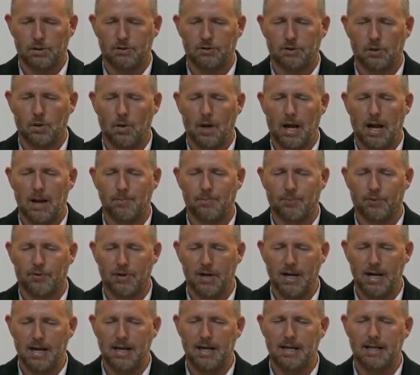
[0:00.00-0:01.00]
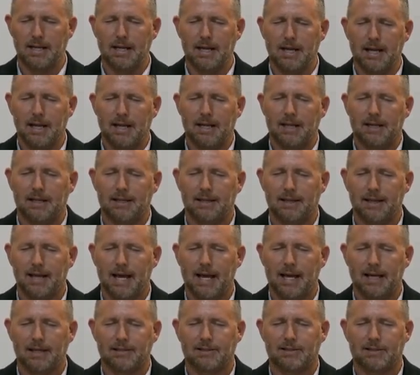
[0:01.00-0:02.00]
So I pray
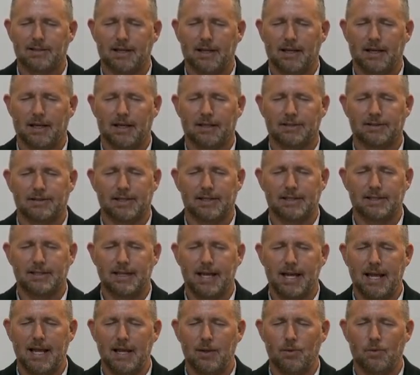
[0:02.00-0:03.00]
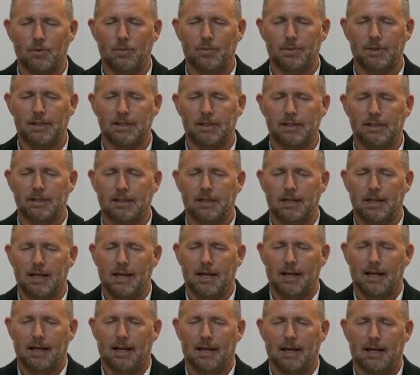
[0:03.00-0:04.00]
that uh, today will be
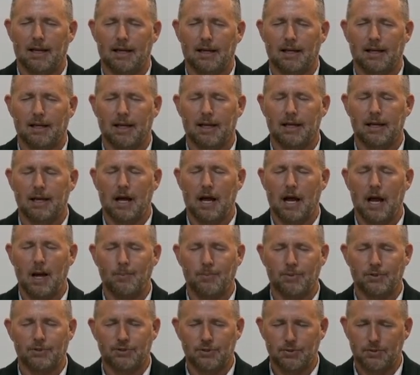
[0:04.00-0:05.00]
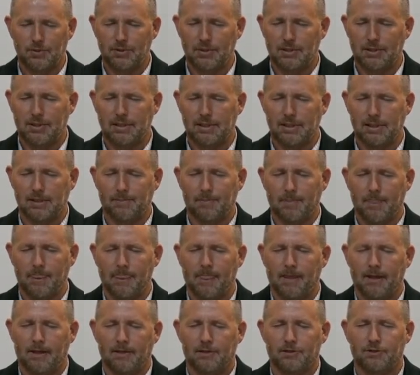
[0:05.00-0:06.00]
uh, an opportunity
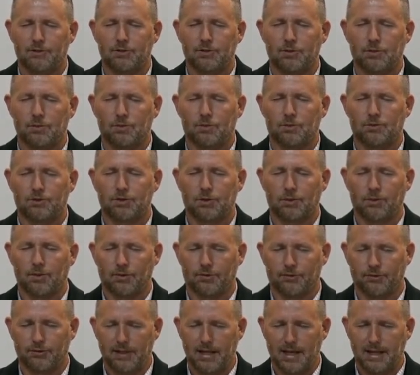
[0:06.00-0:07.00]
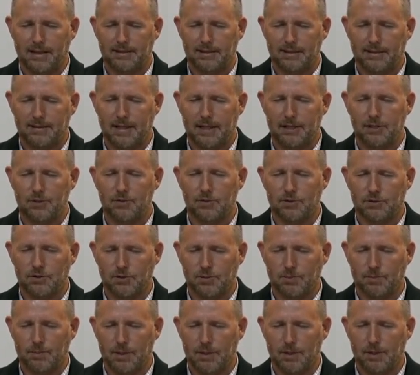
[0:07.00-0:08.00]
to, to reflect and that your
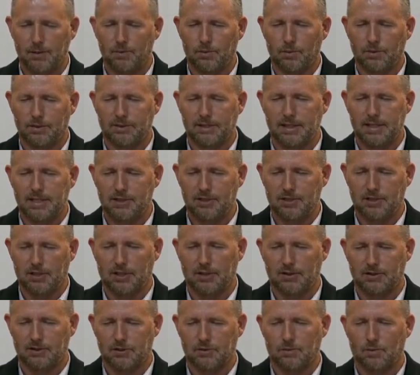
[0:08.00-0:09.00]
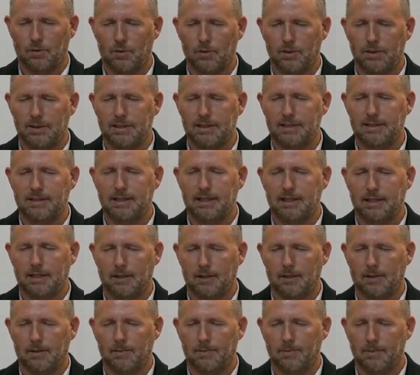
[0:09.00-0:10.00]
Spirit will teach us what we need to
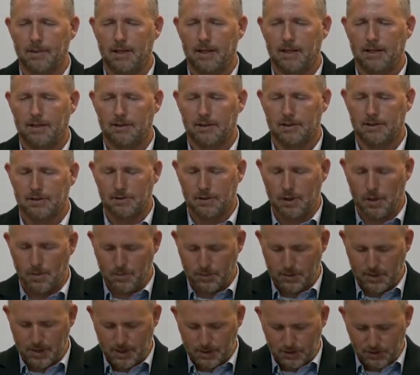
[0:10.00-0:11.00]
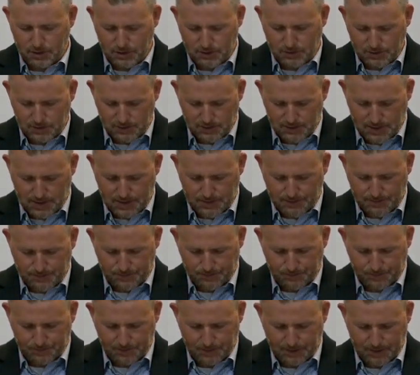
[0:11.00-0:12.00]
hear. This is our prayer in Jesus' name.
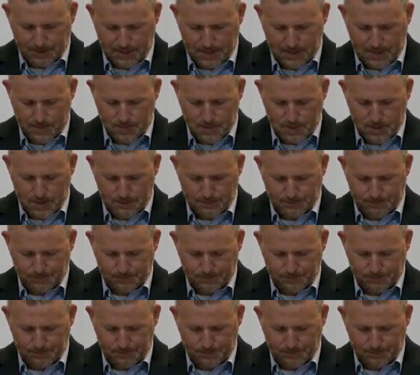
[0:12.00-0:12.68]
Amen.